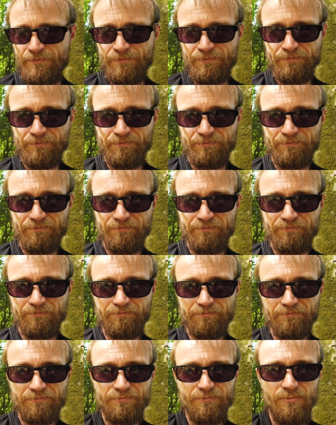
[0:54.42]

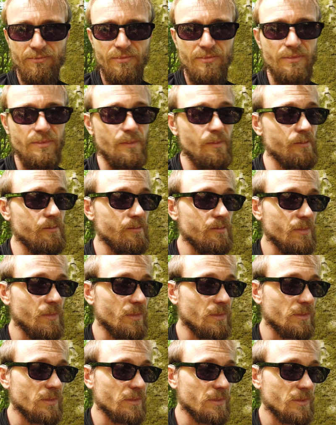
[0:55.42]

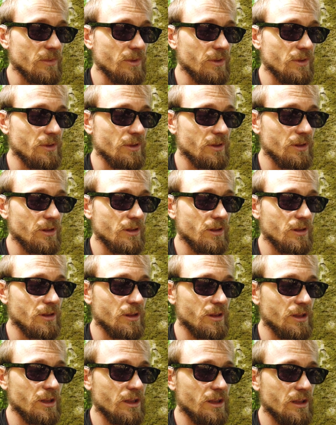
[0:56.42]

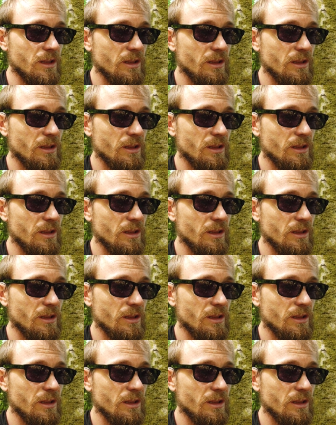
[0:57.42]
[no speech]